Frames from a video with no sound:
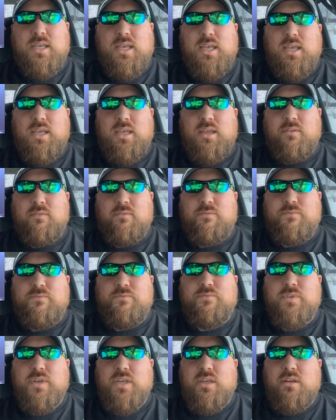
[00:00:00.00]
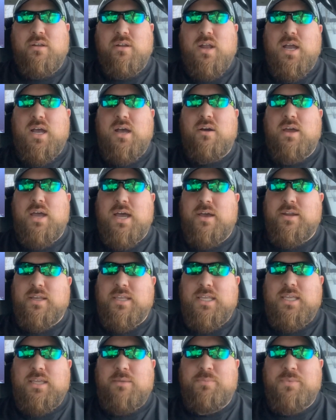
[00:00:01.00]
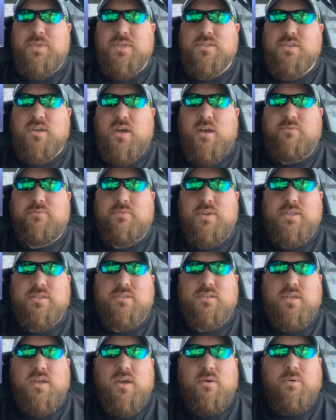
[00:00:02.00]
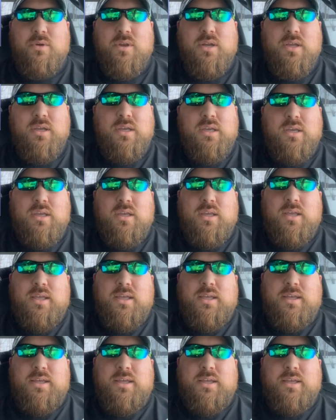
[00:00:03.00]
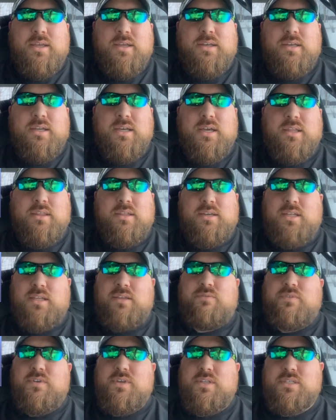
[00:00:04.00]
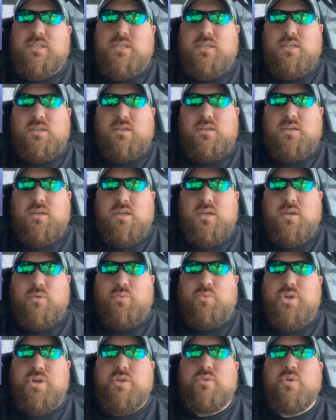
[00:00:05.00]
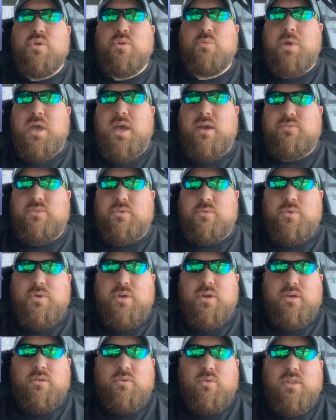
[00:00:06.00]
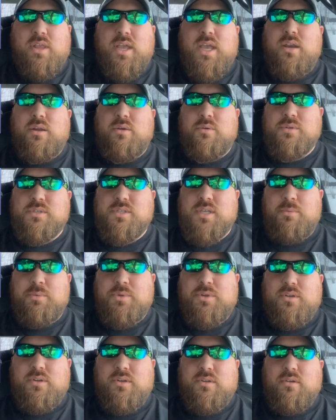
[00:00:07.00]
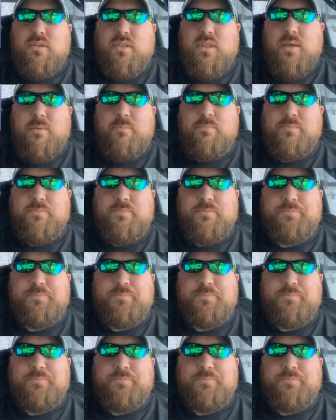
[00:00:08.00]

can figure out how to keep this offense going, and the defense can regroup after what Orlando was able to do to them.